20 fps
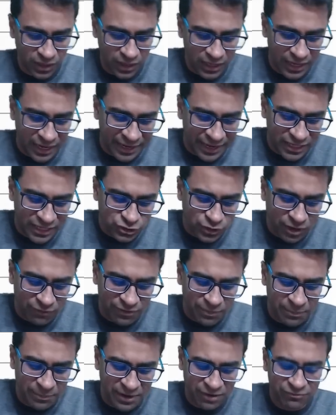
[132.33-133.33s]
Next, you have a
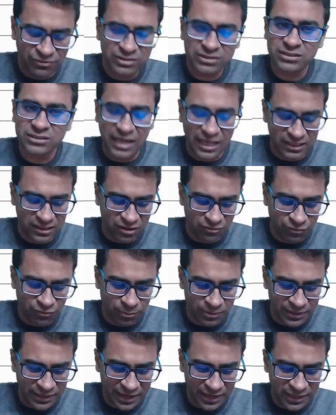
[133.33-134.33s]
breakfast, and then from
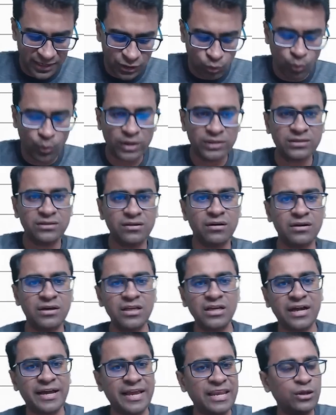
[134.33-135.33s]
10 to 1:30,
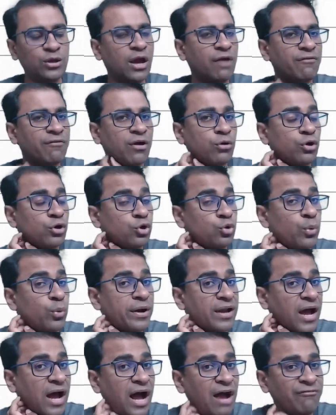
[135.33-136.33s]
again, you have around
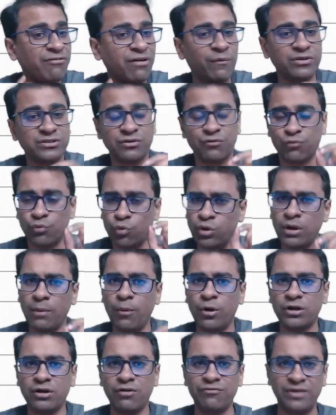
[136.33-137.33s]
2.5 hours of good amount
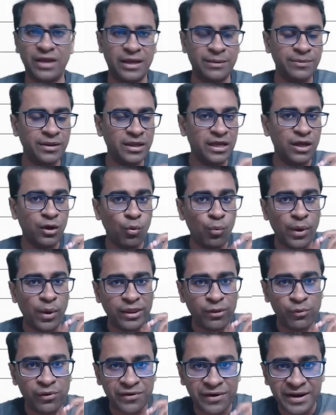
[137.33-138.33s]
of time where you
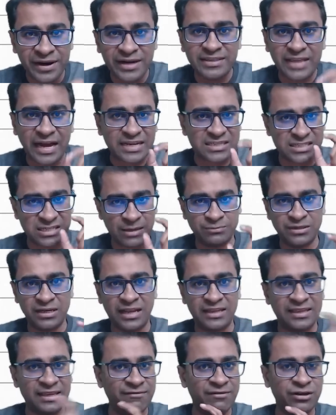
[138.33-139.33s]
will read that subject that
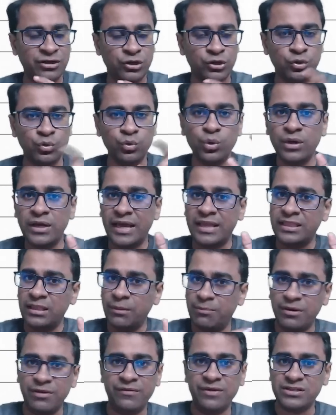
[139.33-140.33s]
given to you in the
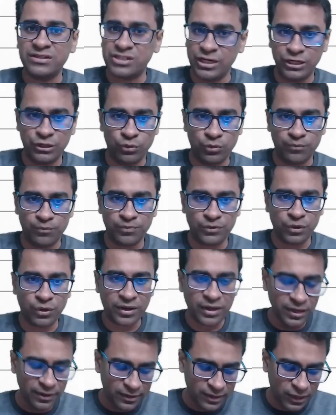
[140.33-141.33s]
previous schedule.
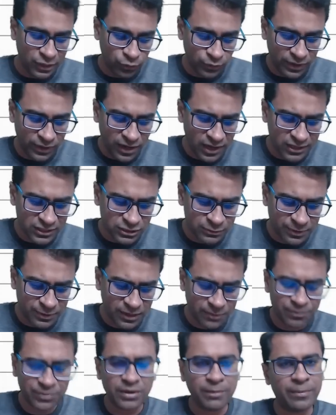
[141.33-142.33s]
Okay, you take a lunch break,
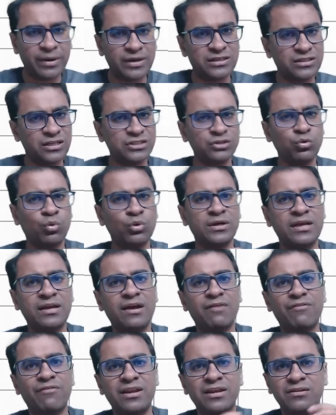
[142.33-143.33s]
but don't take a
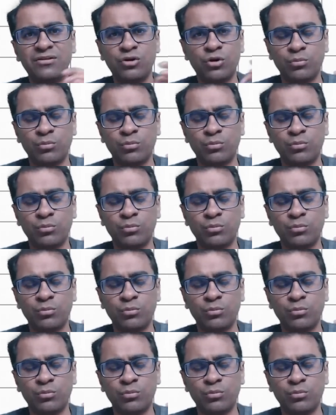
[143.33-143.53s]
very,